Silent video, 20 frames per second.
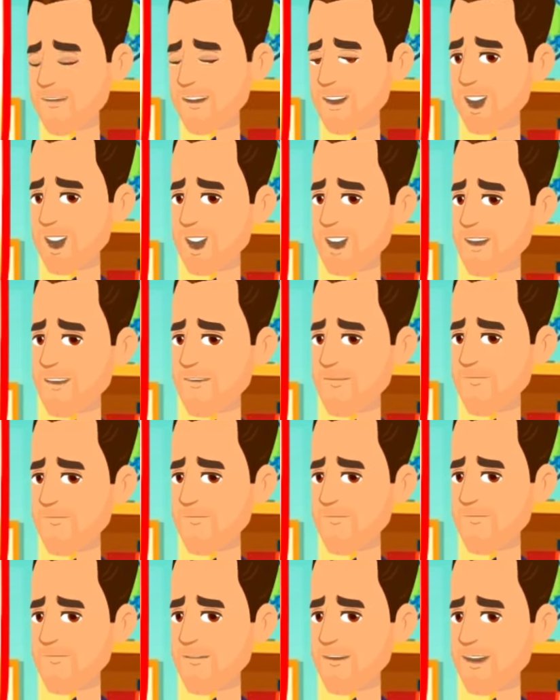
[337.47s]
Thank
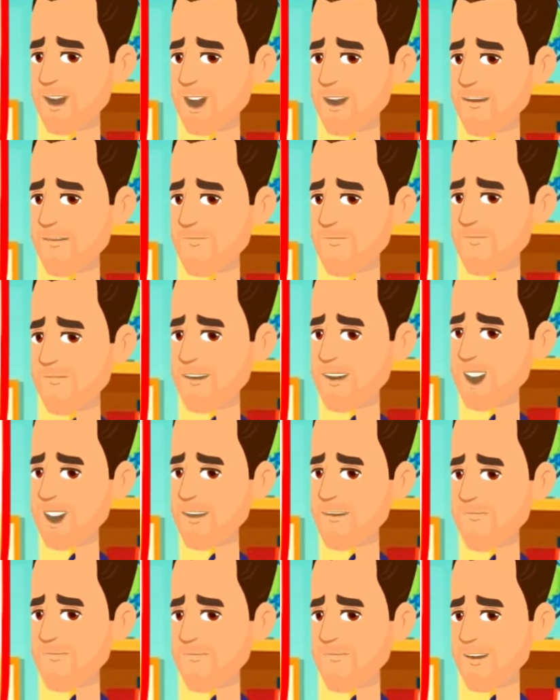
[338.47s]
you, teacher,
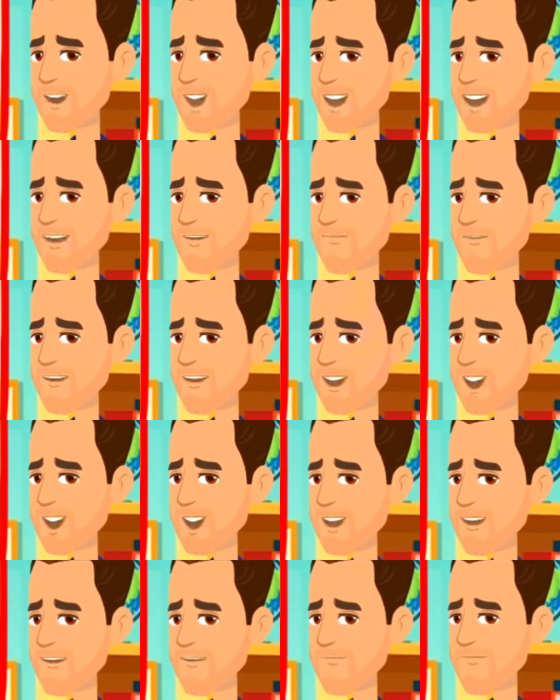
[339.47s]
for explaining the
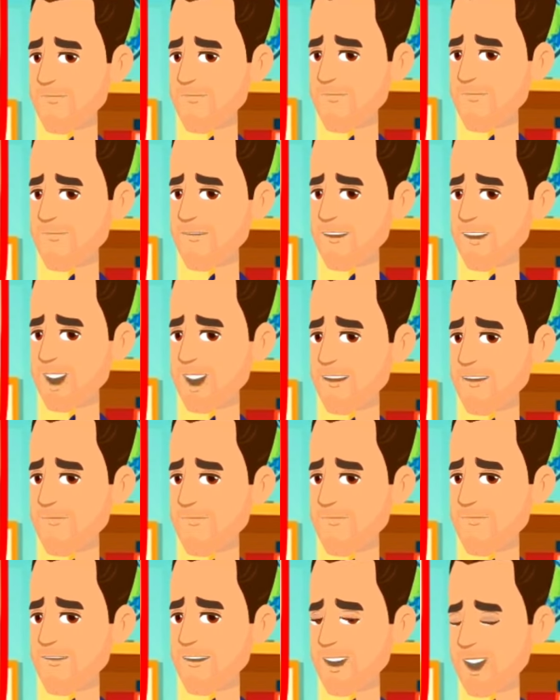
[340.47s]
concept of
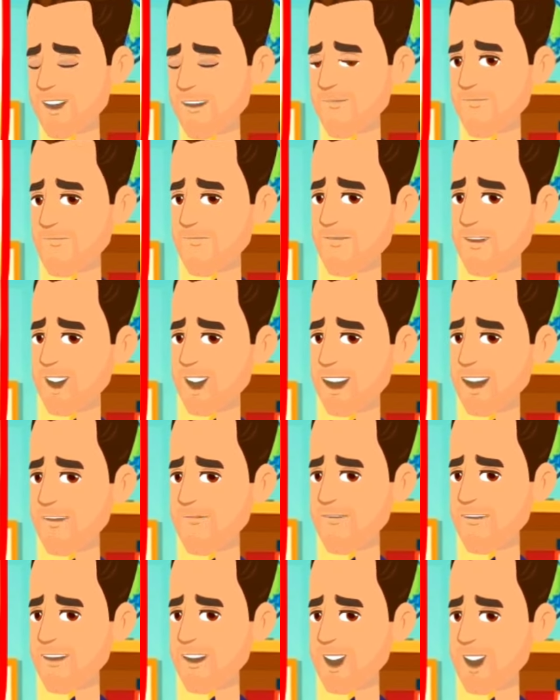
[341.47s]
passive and active
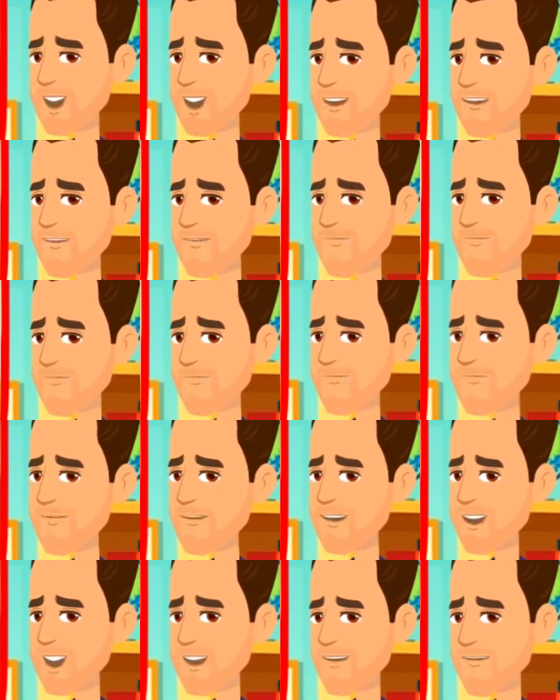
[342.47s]
vocabulary.
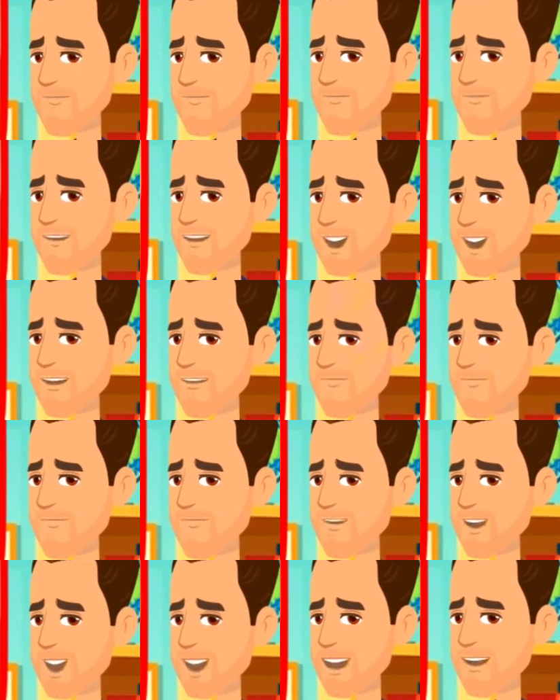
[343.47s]
I
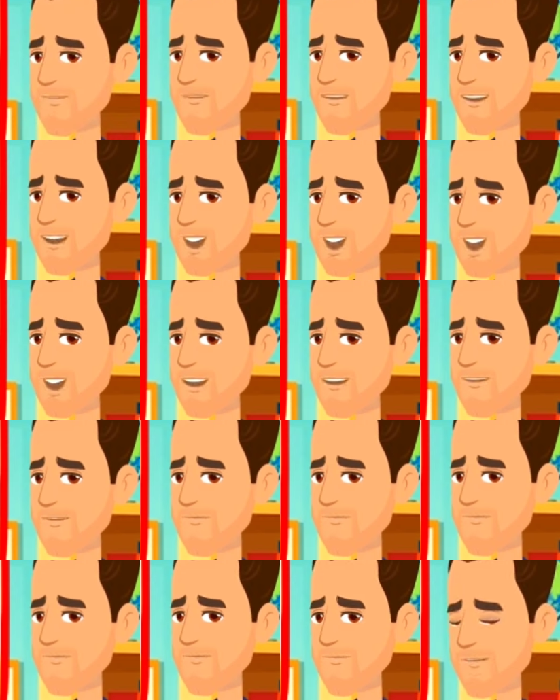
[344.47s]
really
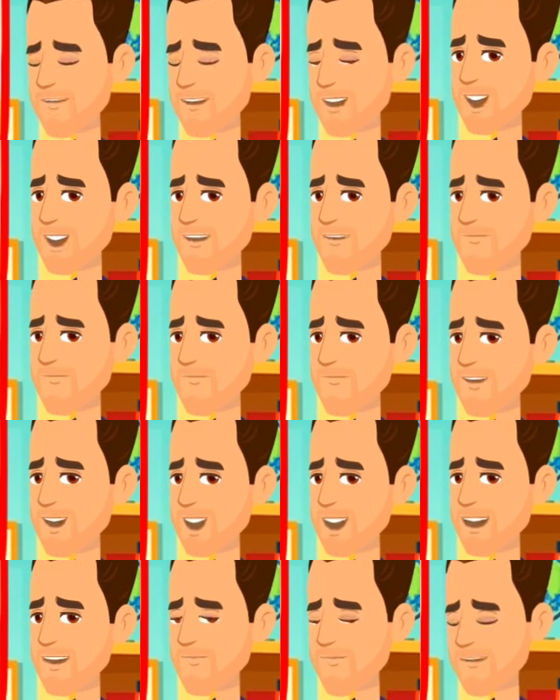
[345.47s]
appreciate it.
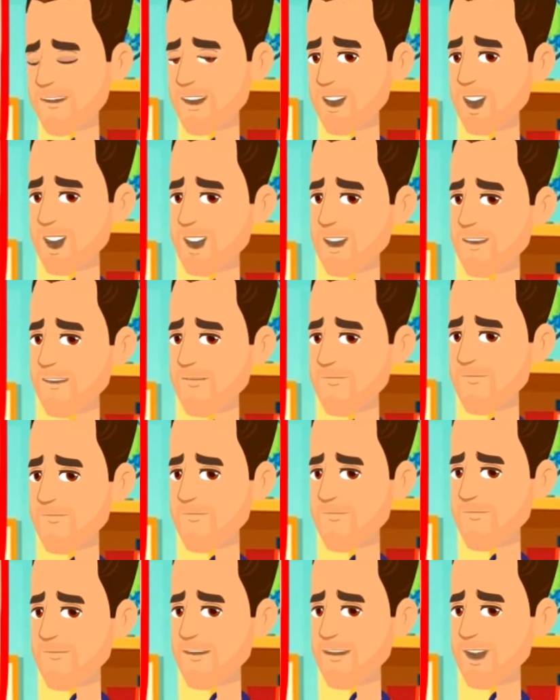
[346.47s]
I'll make
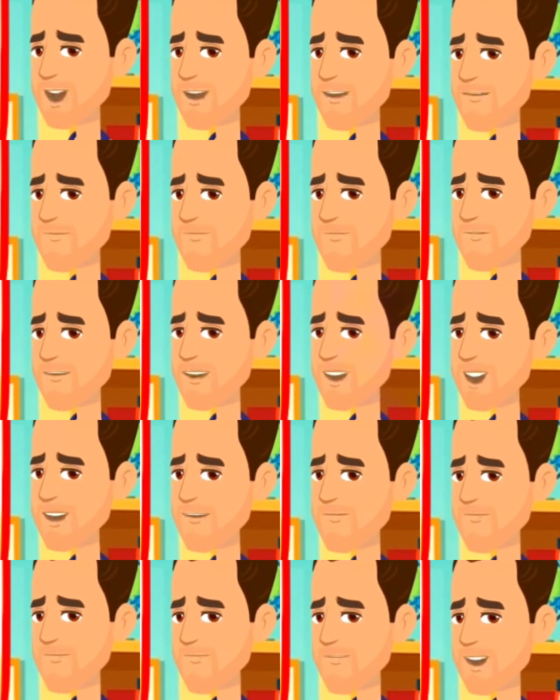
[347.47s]
sure to start my own
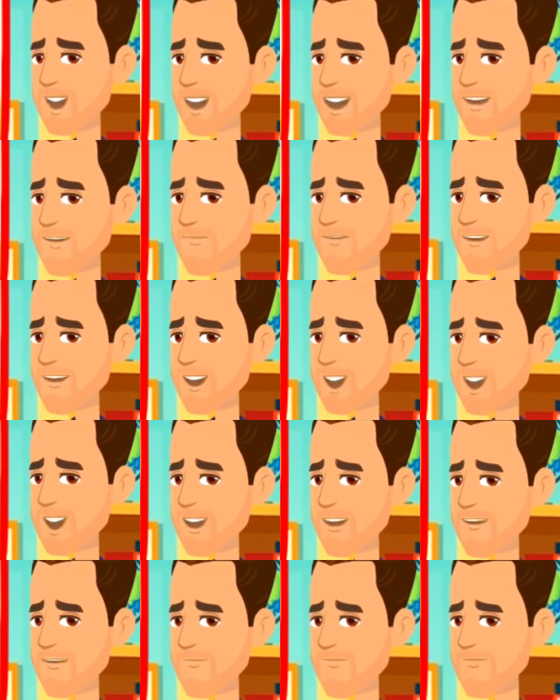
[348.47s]
personal
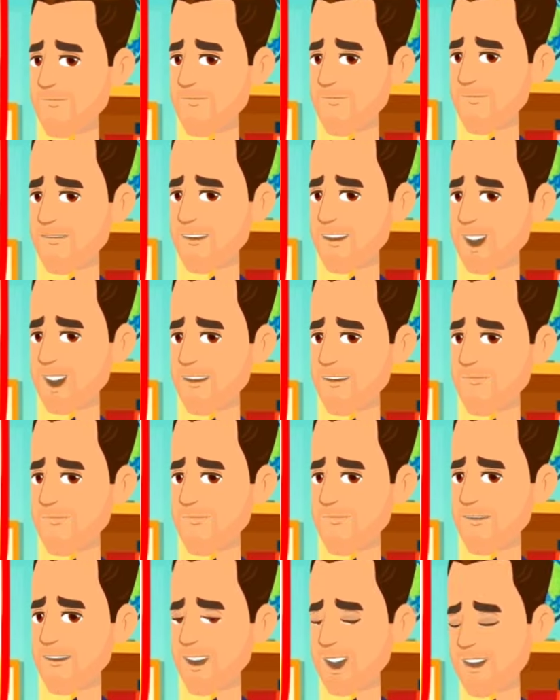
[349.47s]
dictionary and write down
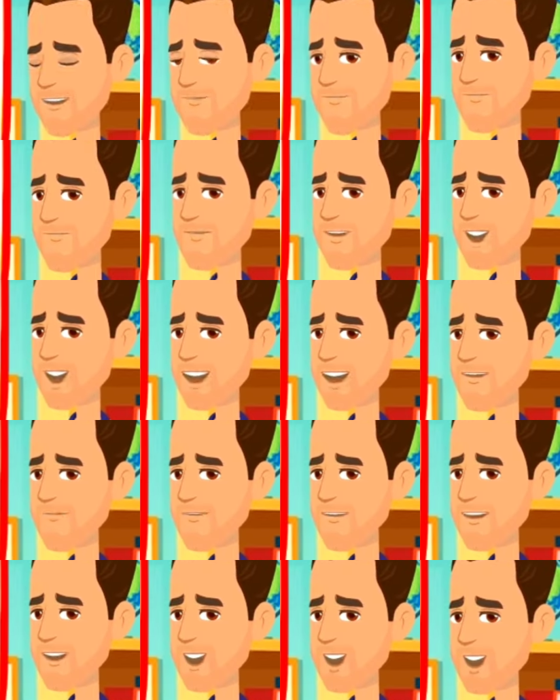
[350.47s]
new words as you
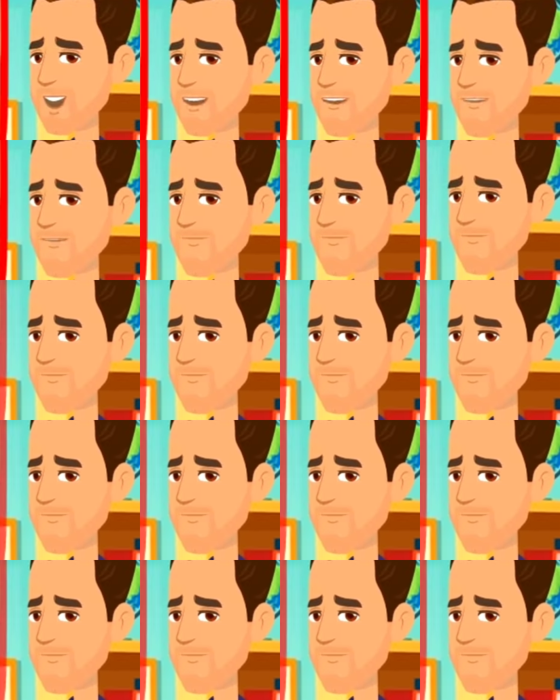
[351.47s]
suggested.